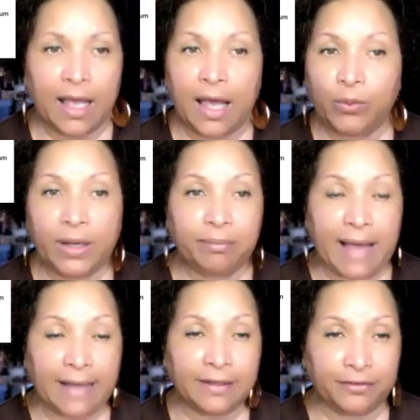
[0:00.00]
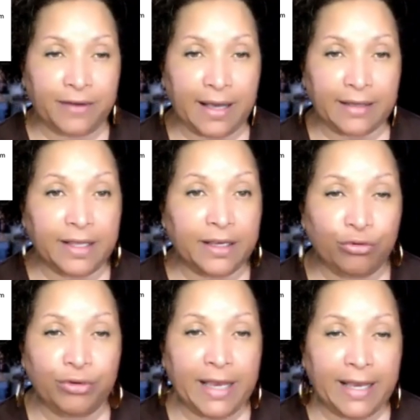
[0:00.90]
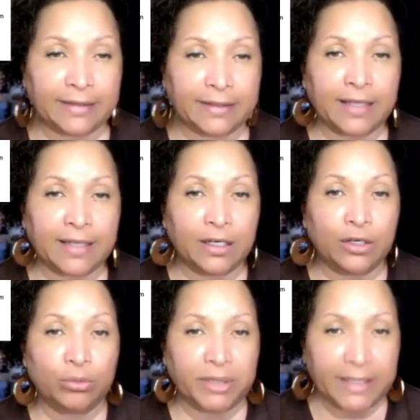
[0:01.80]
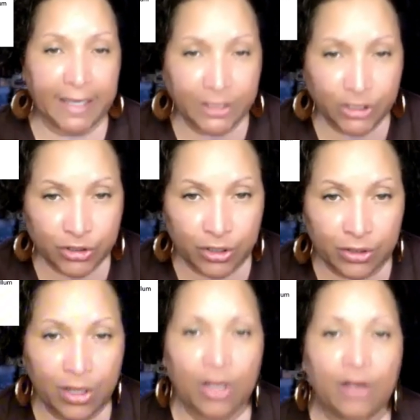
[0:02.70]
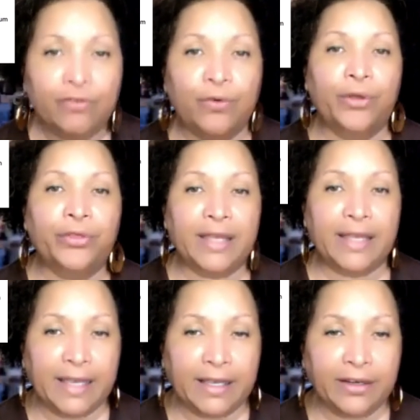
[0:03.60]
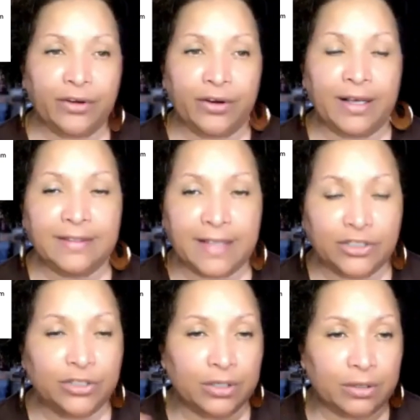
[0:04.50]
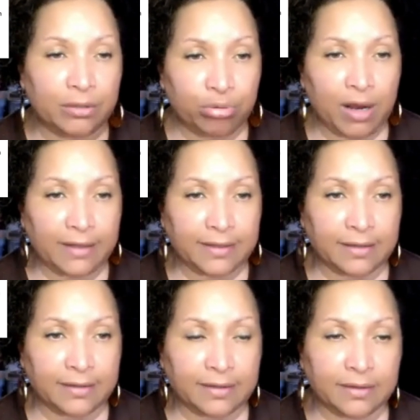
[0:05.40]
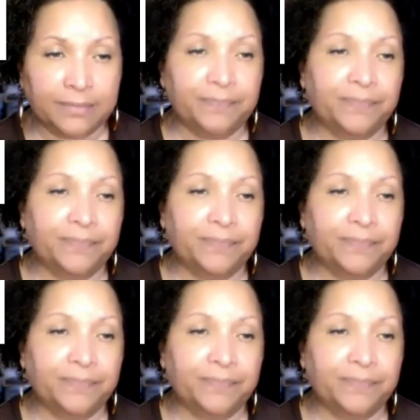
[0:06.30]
And when magnified, they create an illumination for the inner ascension process.